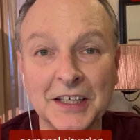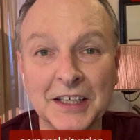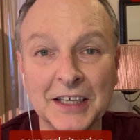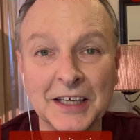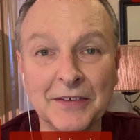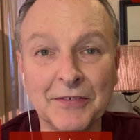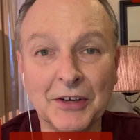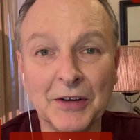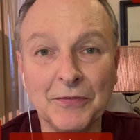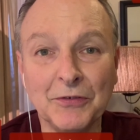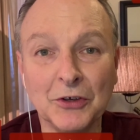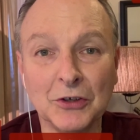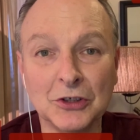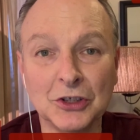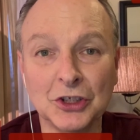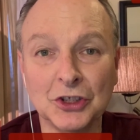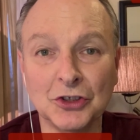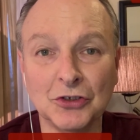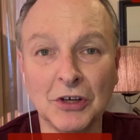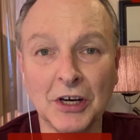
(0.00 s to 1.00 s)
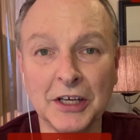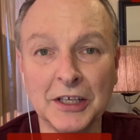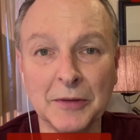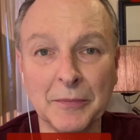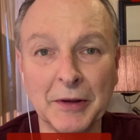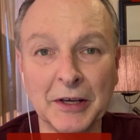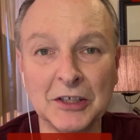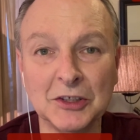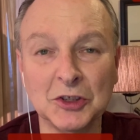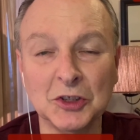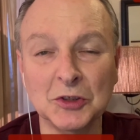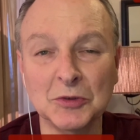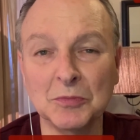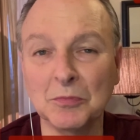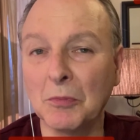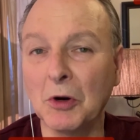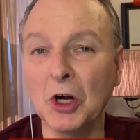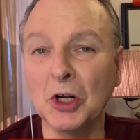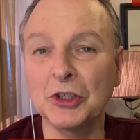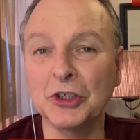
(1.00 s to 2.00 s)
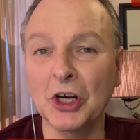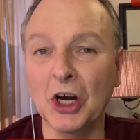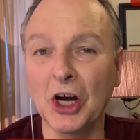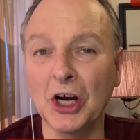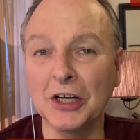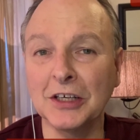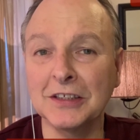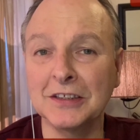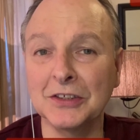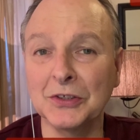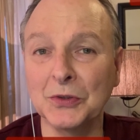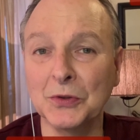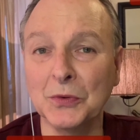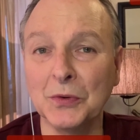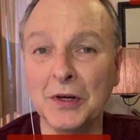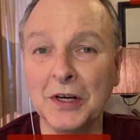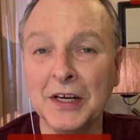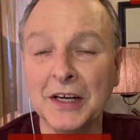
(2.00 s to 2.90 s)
Even if you're just trying to make small talk to